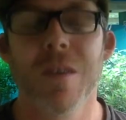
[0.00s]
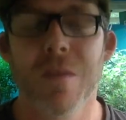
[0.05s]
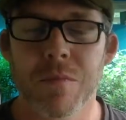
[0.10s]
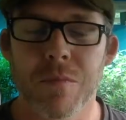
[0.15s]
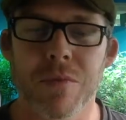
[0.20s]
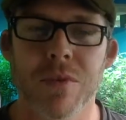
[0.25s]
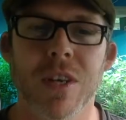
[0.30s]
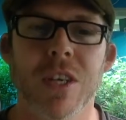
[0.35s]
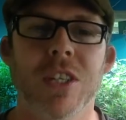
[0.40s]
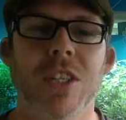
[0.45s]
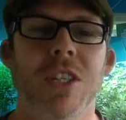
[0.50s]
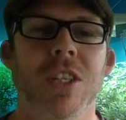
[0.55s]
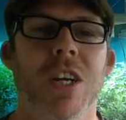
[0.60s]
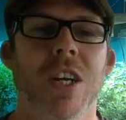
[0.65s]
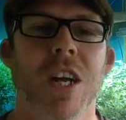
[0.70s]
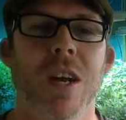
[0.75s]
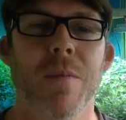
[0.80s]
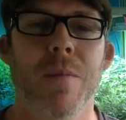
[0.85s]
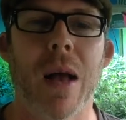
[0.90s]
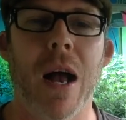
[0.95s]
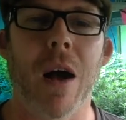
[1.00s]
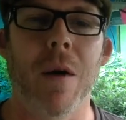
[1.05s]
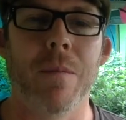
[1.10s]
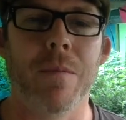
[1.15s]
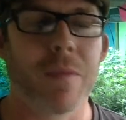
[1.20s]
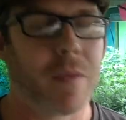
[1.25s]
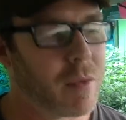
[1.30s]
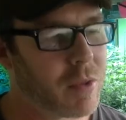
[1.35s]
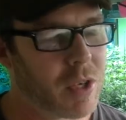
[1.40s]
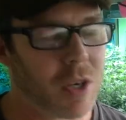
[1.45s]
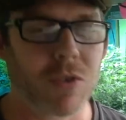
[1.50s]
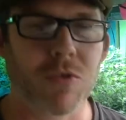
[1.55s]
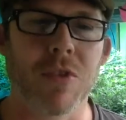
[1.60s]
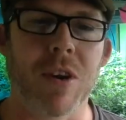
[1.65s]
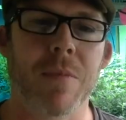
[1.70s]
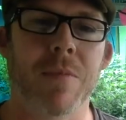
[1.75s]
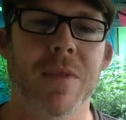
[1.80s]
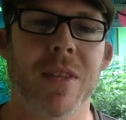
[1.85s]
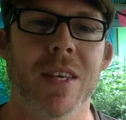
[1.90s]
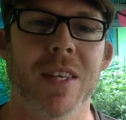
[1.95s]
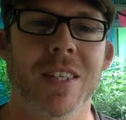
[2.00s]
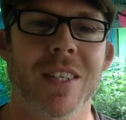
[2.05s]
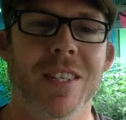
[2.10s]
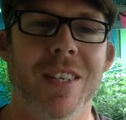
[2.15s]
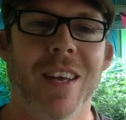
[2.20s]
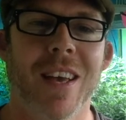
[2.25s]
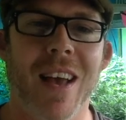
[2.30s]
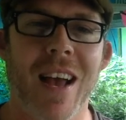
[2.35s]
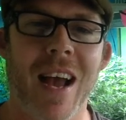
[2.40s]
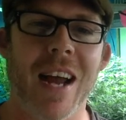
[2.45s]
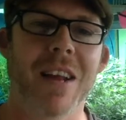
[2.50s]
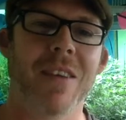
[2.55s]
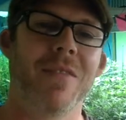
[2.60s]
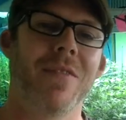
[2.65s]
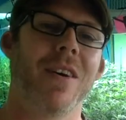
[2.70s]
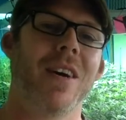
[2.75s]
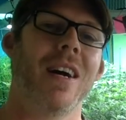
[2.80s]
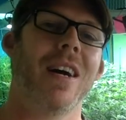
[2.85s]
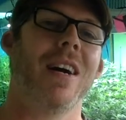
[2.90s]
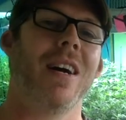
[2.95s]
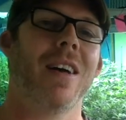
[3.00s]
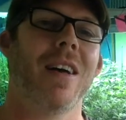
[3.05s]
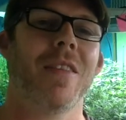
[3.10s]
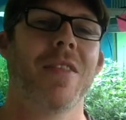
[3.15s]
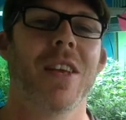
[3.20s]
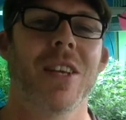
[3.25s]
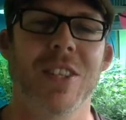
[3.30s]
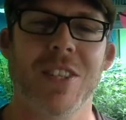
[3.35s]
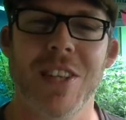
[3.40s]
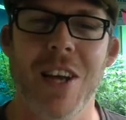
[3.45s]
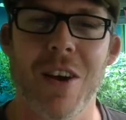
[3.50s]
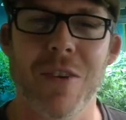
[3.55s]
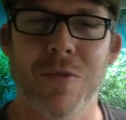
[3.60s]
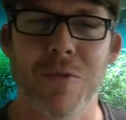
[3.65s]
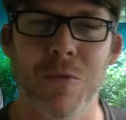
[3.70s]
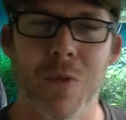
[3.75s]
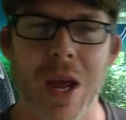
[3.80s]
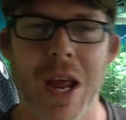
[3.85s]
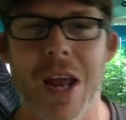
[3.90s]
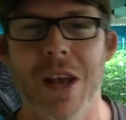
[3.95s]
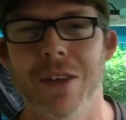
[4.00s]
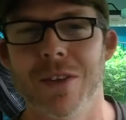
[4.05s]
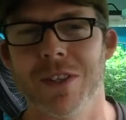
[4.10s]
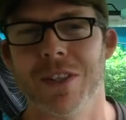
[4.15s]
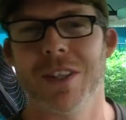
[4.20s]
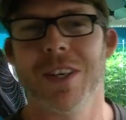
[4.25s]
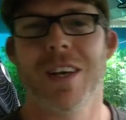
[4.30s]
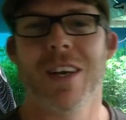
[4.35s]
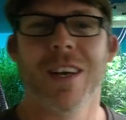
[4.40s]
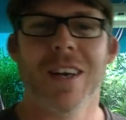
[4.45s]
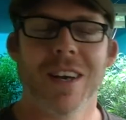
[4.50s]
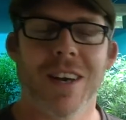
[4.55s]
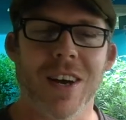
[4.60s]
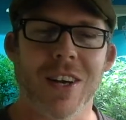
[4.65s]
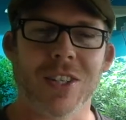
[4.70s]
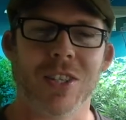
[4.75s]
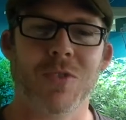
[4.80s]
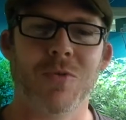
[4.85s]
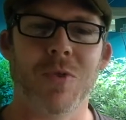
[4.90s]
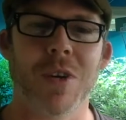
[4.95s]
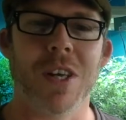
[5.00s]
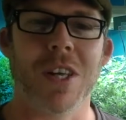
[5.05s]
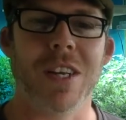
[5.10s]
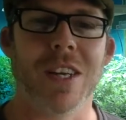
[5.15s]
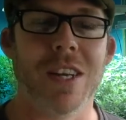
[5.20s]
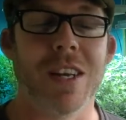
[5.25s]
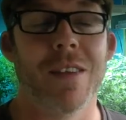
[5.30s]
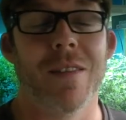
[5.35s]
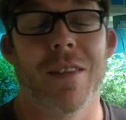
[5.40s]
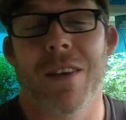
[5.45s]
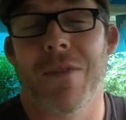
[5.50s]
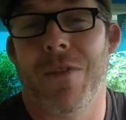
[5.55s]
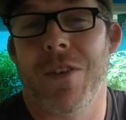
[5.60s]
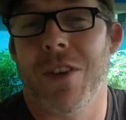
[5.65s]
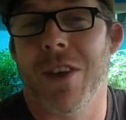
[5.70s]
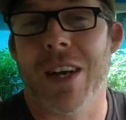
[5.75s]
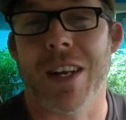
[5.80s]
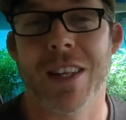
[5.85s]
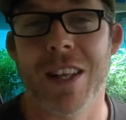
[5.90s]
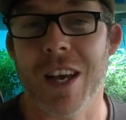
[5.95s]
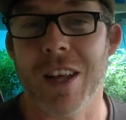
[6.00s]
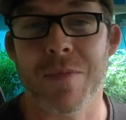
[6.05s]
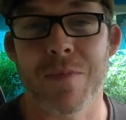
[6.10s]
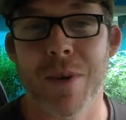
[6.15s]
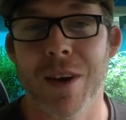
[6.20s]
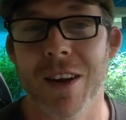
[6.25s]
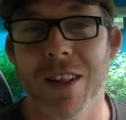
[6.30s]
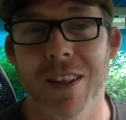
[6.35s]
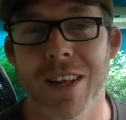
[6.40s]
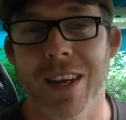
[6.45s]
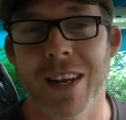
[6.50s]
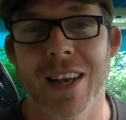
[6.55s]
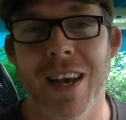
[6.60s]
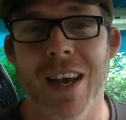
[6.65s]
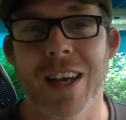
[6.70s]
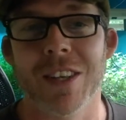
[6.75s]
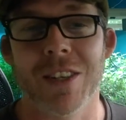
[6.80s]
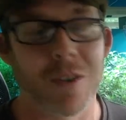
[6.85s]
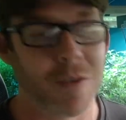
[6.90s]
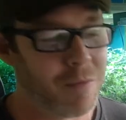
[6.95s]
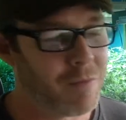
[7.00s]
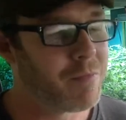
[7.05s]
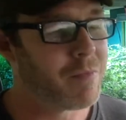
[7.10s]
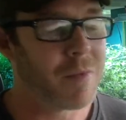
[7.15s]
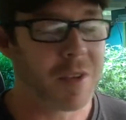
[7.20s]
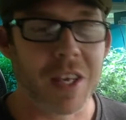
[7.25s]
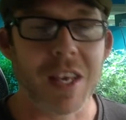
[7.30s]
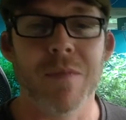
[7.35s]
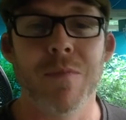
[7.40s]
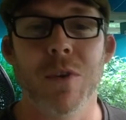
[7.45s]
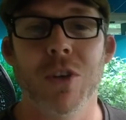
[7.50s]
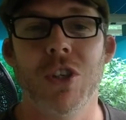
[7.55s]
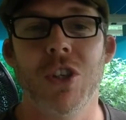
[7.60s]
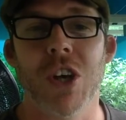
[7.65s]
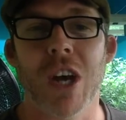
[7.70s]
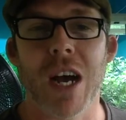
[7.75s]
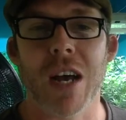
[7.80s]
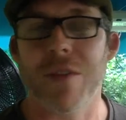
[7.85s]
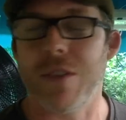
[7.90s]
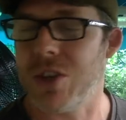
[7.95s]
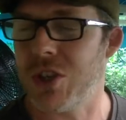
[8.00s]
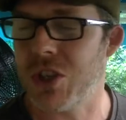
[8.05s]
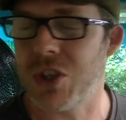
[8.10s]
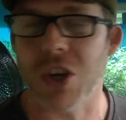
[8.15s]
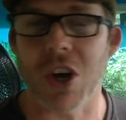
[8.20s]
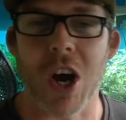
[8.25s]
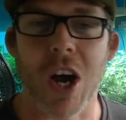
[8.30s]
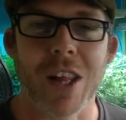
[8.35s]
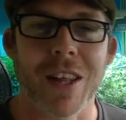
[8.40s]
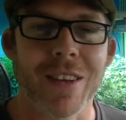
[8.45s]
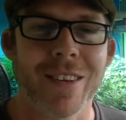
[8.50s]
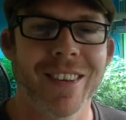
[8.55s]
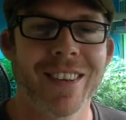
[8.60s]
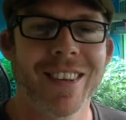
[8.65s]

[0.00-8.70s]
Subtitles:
Please check him out. The Cryptus, out of, I think, South Wales, Australia. And if you like death metal like I do, give them a shot. They're solid.